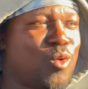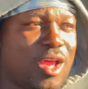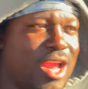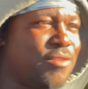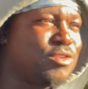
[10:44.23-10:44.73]

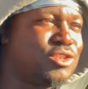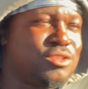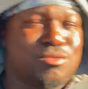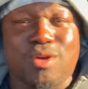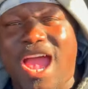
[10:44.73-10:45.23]
Whatever
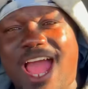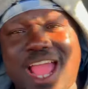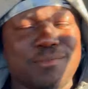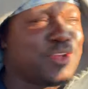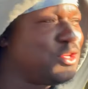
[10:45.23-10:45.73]
you,
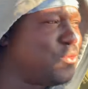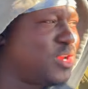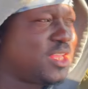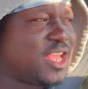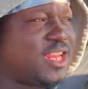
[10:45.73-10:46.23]
however you
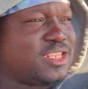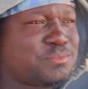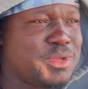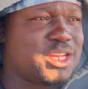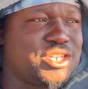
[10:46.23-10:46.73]
want to get this
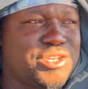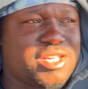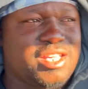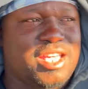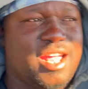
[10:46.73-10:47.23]
money, you
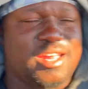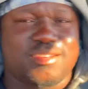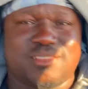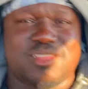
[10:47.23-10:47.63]
can get it.